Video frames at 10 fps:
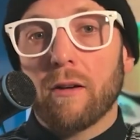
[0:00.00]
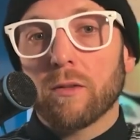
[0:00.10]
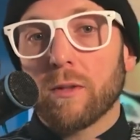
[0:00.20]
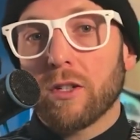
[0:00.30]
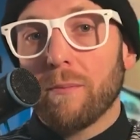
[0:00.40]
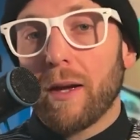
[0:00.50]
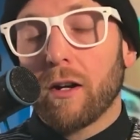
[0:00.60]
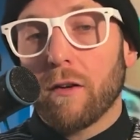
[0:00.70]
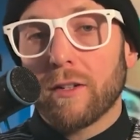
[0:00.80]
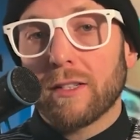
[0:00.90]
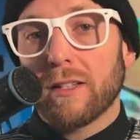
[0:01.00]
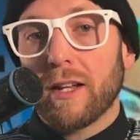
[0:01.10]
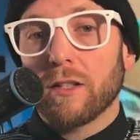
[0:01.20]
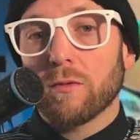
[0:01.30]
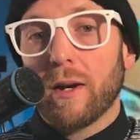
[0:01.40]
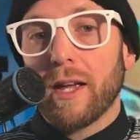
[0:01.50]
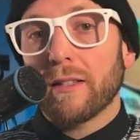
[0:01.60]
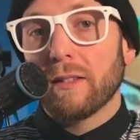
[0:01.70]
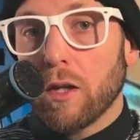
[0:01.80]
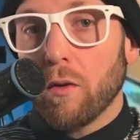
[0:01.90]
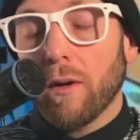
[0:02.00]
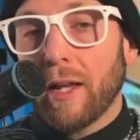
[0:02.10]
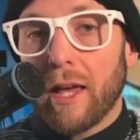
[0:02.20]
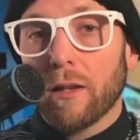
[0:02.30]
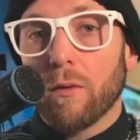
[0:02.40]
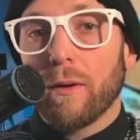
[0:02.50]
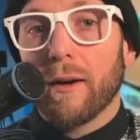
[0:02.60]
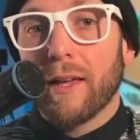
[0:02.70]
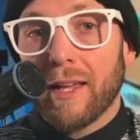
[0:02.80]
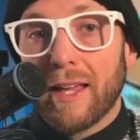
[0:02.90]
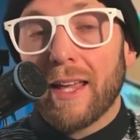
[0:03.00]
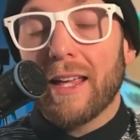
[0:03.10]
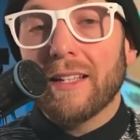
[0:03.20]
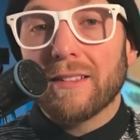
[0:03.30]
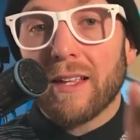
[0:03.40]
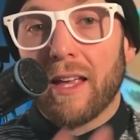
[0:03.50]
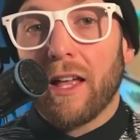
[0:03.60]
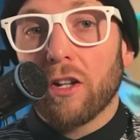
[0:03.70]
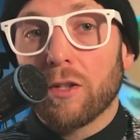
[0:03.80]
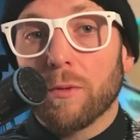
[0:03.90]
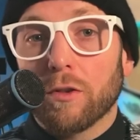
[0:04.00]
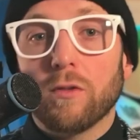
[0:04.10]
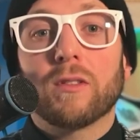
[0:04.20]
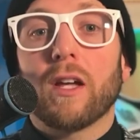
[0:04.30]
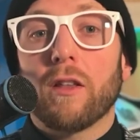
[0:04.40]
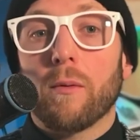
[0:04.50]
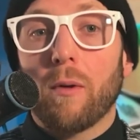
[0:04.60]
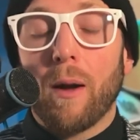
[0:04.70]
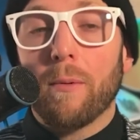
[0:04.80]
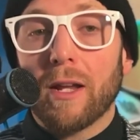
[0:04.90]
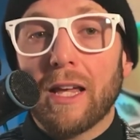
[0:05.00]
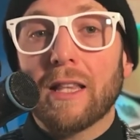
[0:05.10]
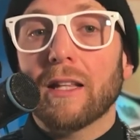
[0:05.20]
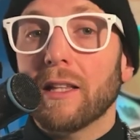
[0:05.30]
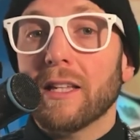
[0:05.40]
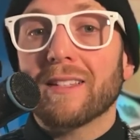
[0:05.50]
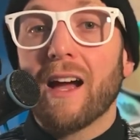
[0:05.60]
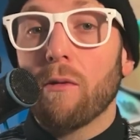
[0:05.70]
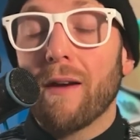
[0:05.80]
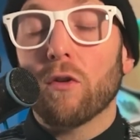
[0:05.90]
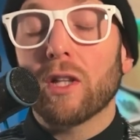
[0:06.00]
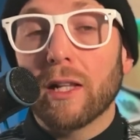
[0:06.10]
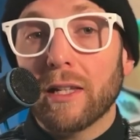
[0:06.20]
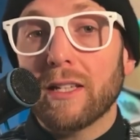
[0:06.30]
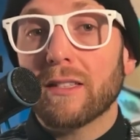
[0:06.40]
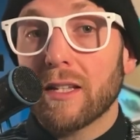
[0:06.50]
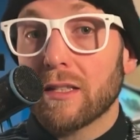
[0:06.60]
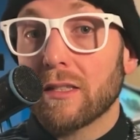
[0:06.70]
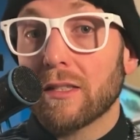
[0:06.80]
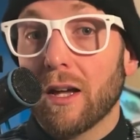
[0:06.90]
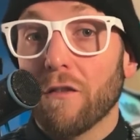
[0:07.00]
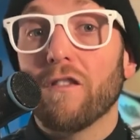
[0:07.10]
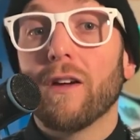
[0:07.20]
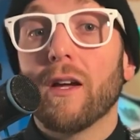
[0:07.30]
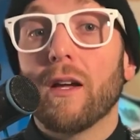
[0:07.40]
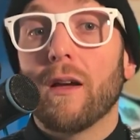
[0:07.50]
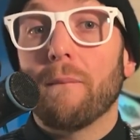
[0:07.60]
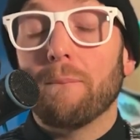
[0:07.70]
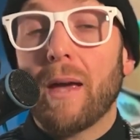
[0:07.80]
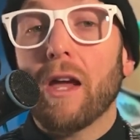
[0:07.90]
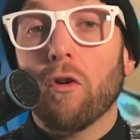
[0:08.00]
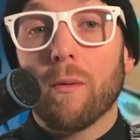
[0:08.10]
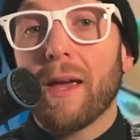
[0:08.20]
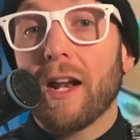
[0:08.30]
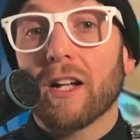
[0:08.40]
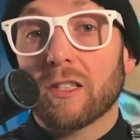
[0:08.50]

as we jump back over to tenants' rights, your landlord is eligible to sell their property in the lease. However, the lease itself may or may not